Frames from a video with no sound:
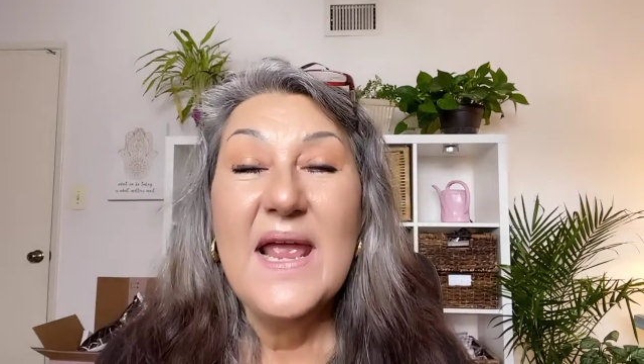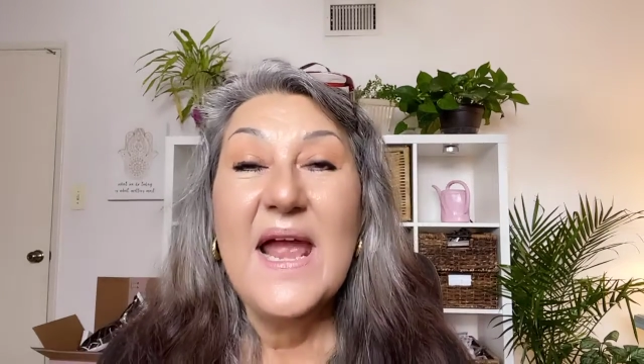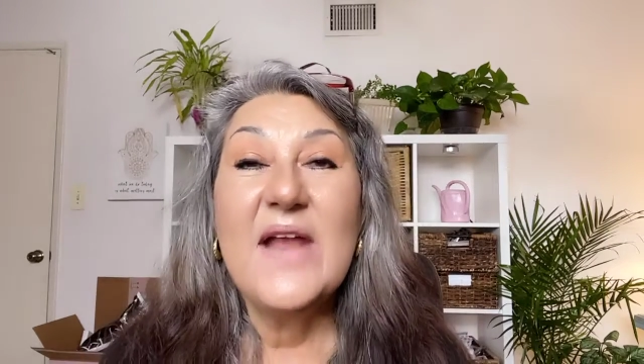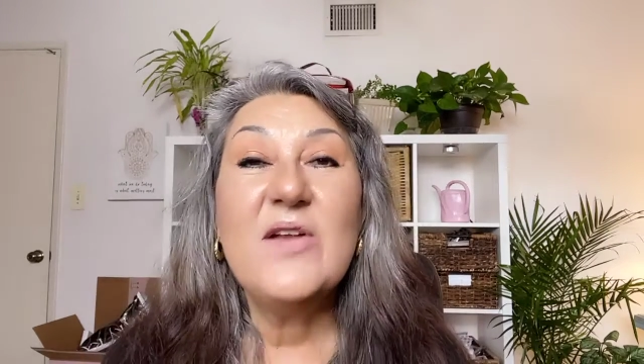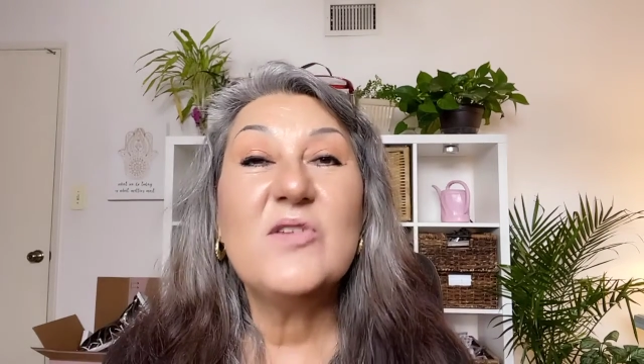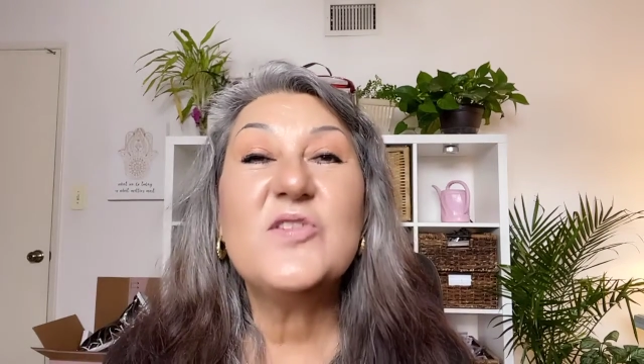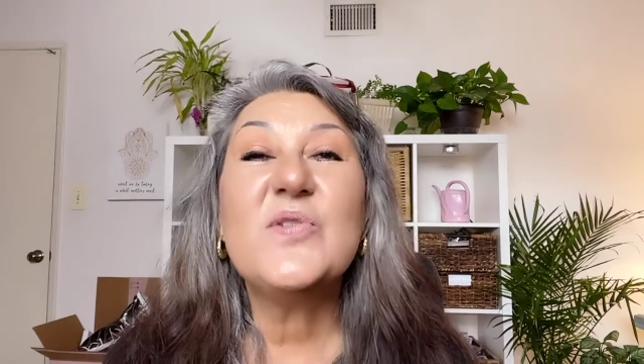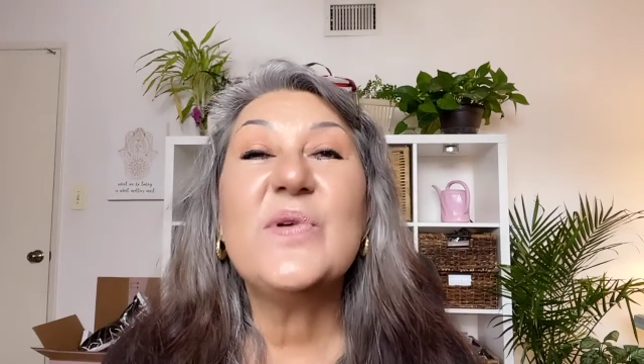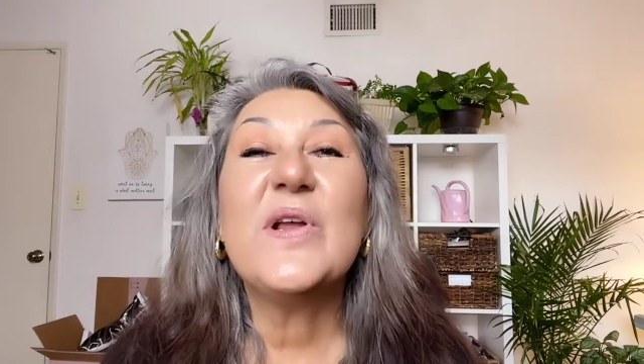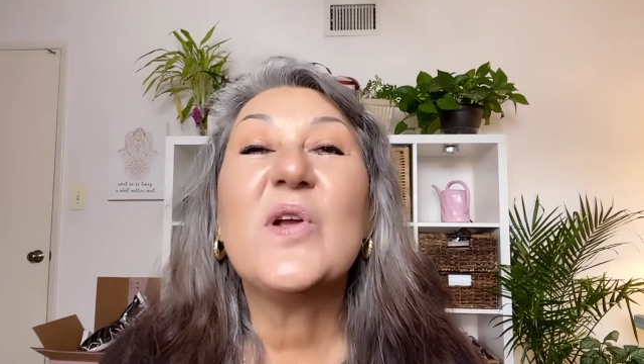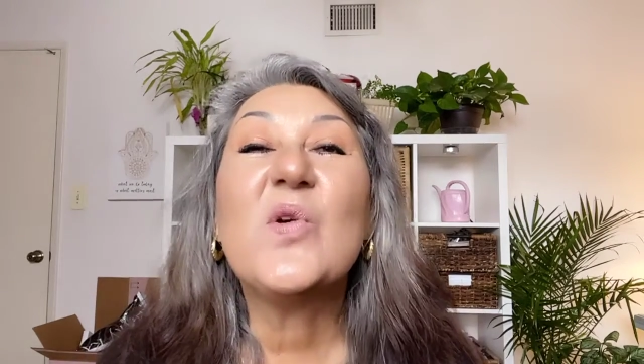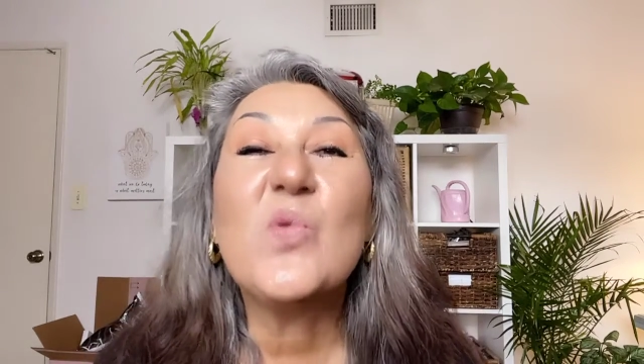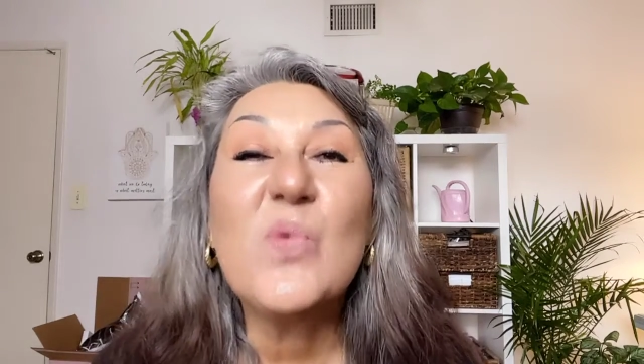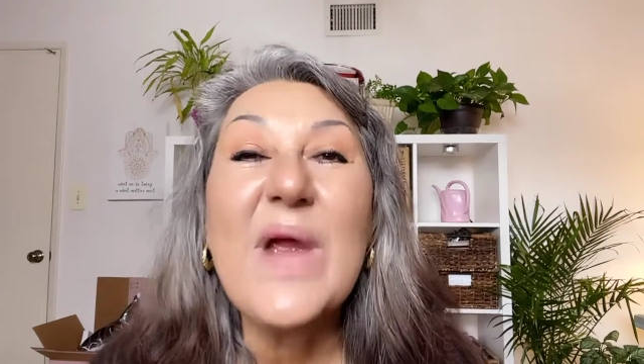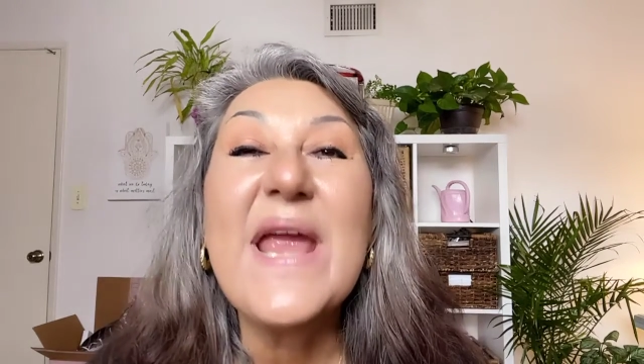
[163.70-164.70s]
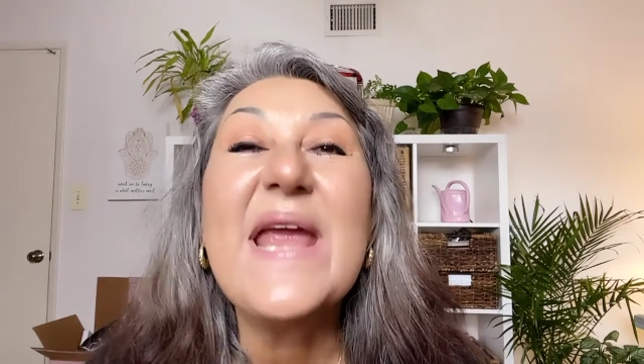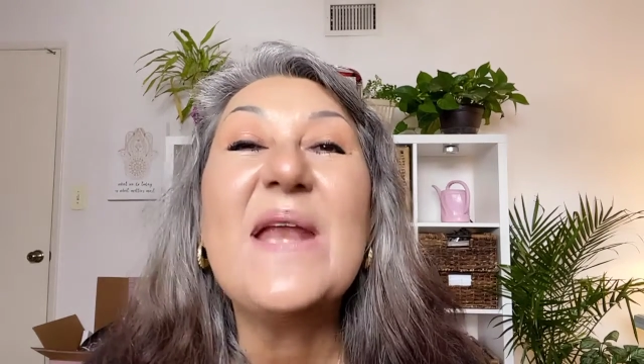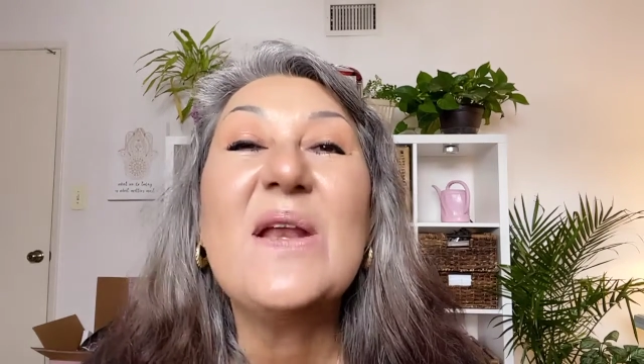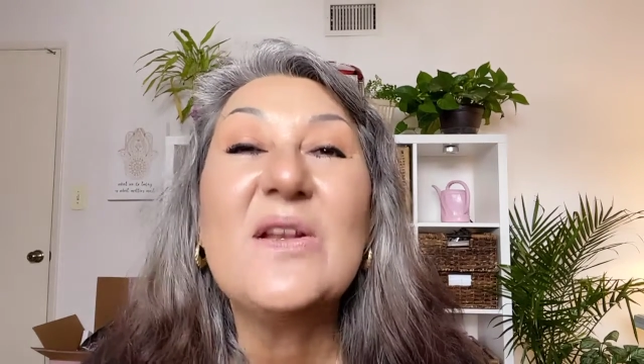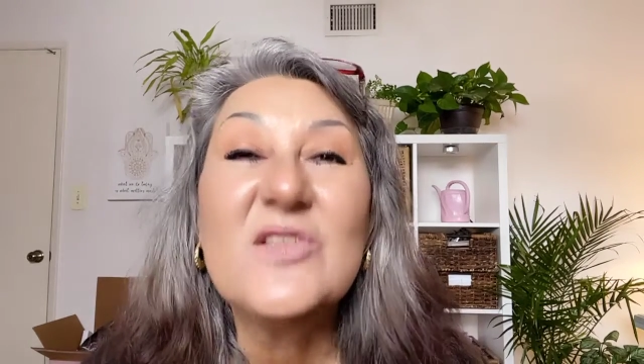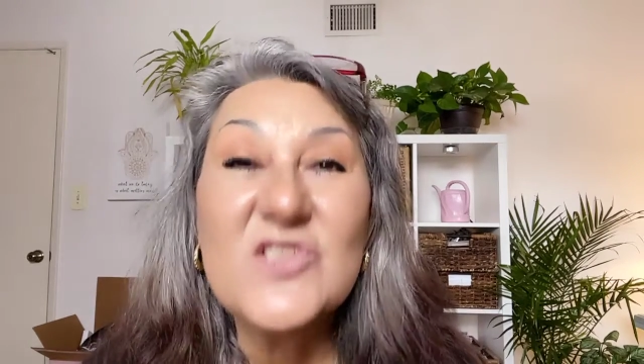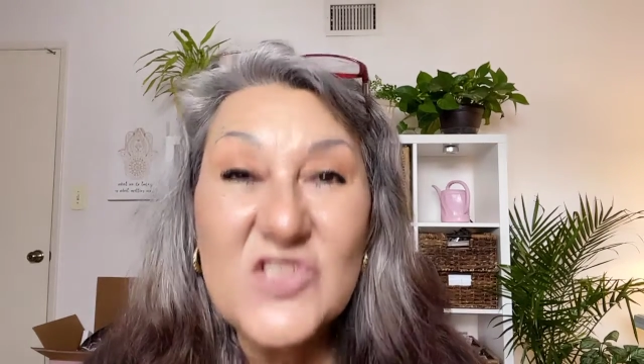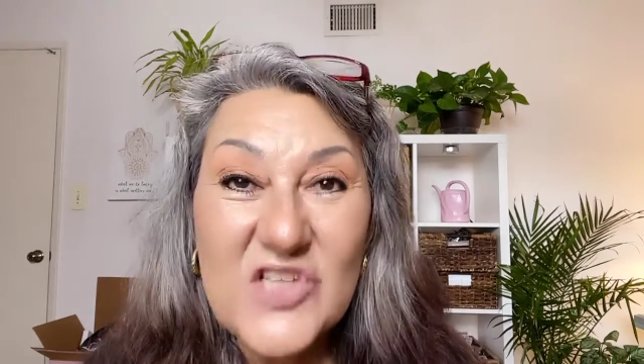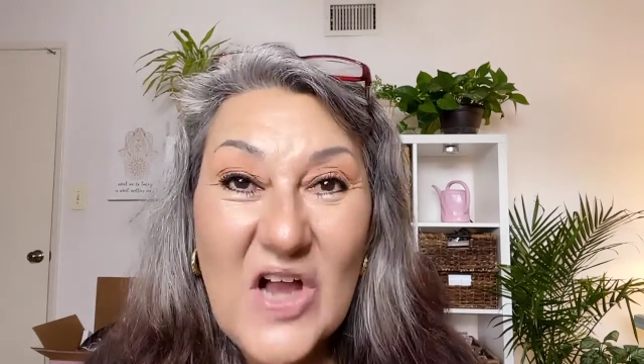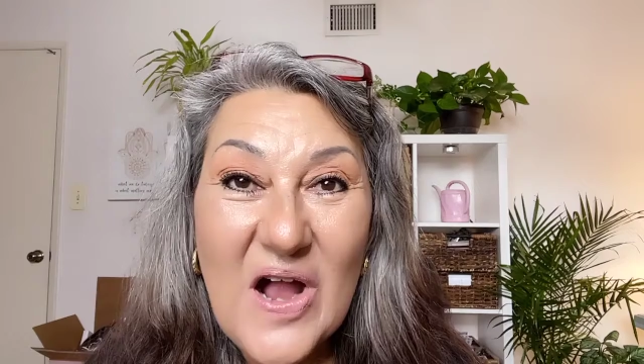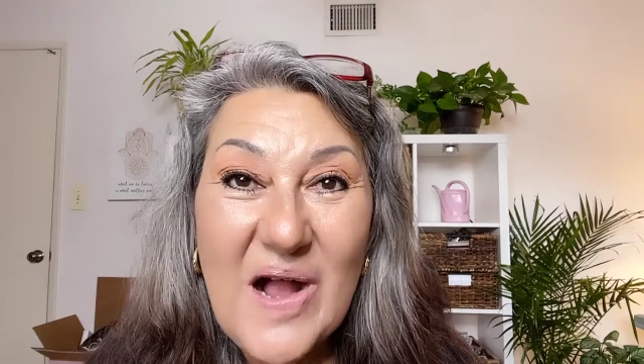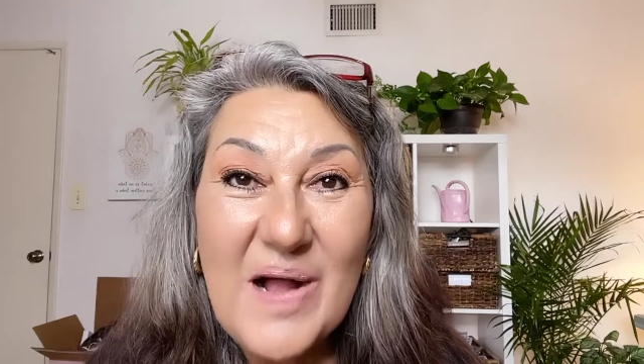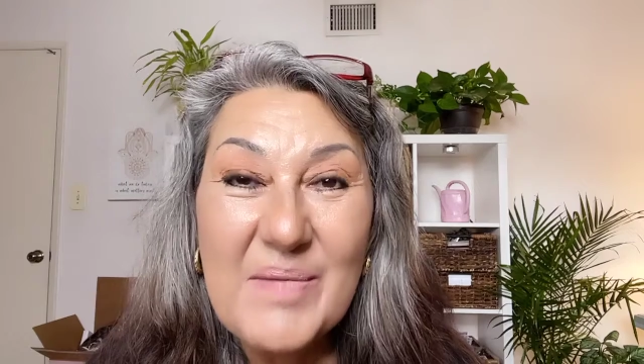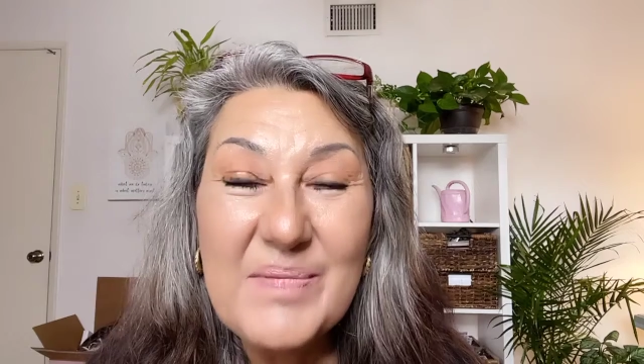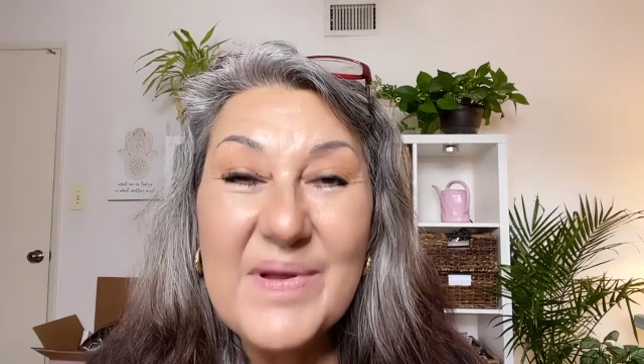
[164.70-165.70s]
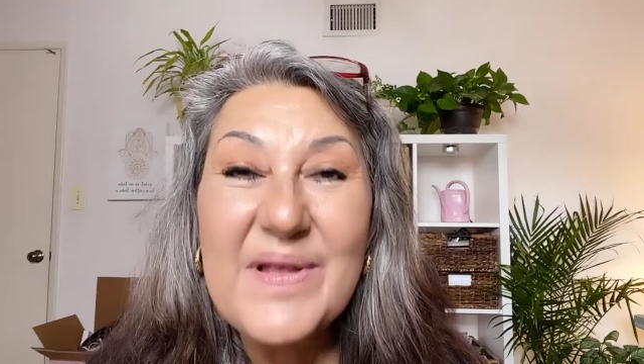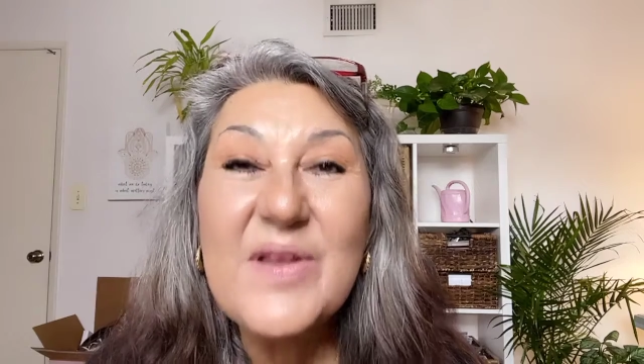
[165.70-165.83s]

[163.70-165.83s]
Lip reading: And you're doing a great job.